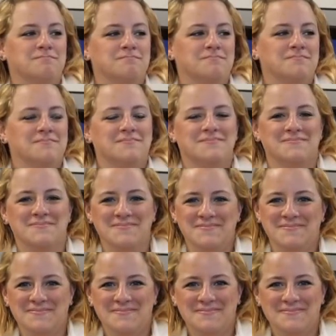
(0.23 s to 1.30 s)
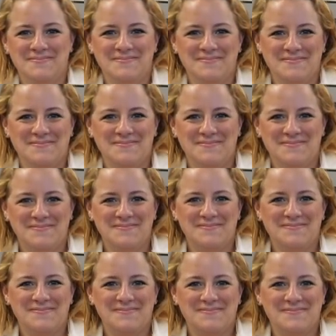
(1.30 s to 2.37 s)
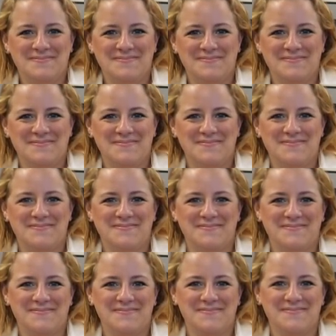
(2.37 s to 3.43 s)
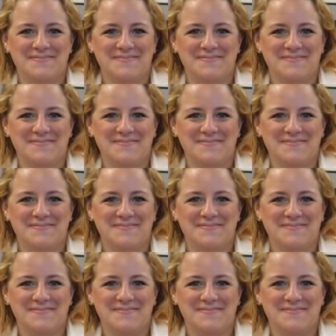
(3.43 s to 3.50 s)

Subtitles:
(silent)